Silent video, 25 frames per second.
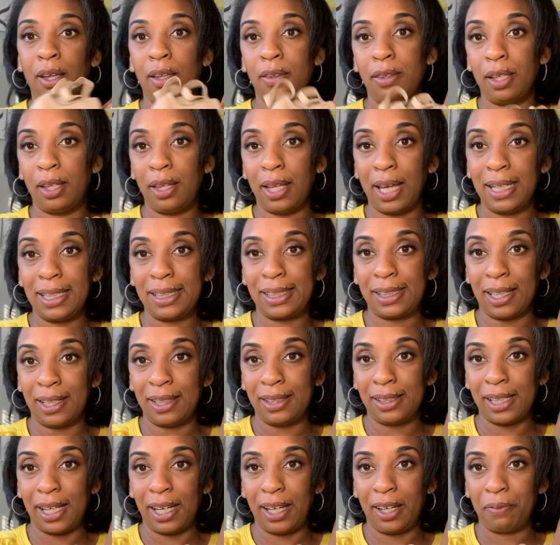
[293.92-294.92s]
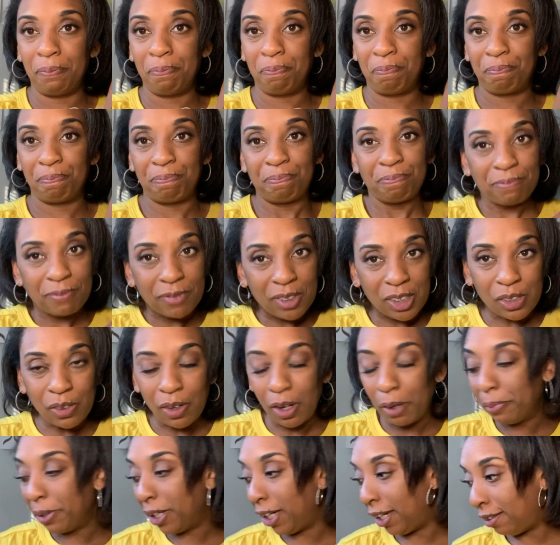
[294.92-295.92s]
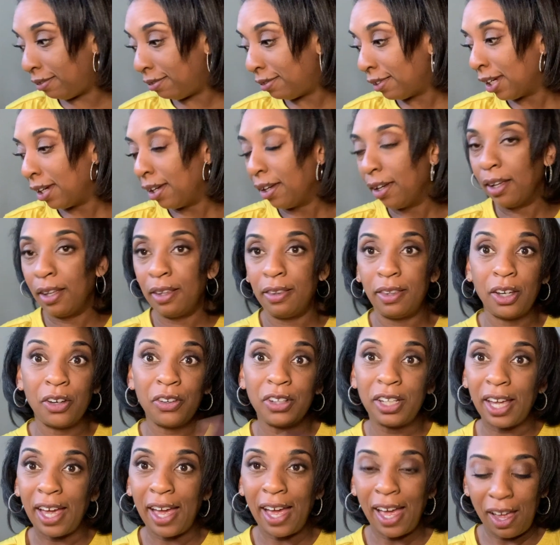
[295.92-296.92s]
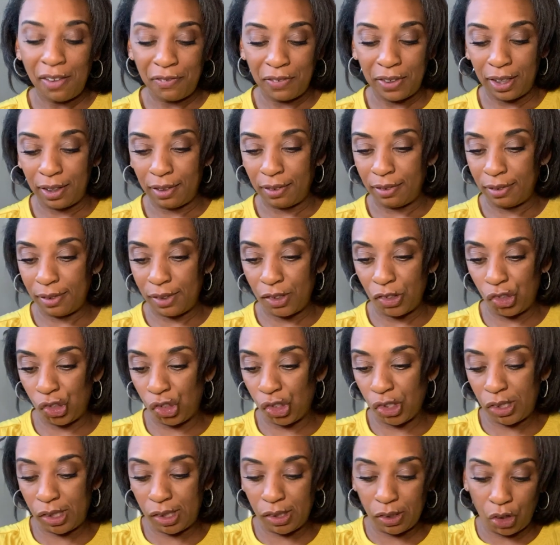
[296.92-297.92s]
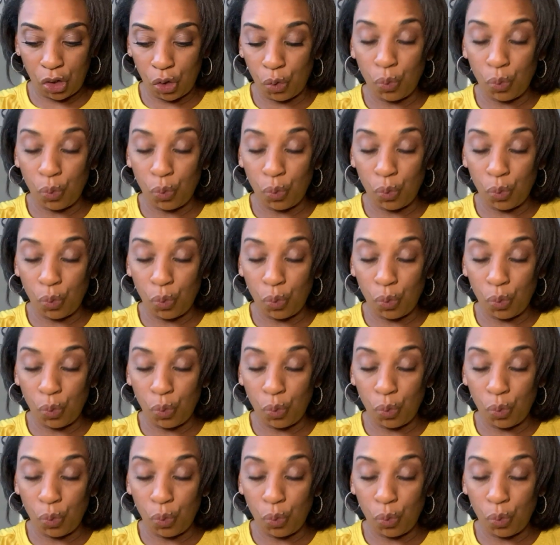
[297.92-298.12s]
the light suntan. So I mean, there you have it. It's just a